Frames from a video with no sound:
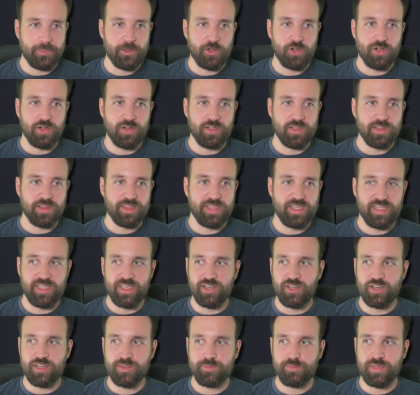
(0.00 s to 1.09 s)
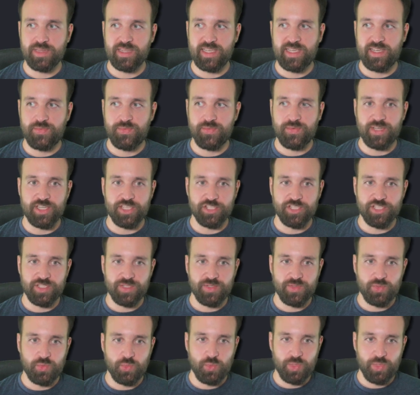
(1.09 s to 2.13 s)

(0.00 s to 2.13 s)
call the onPlay function,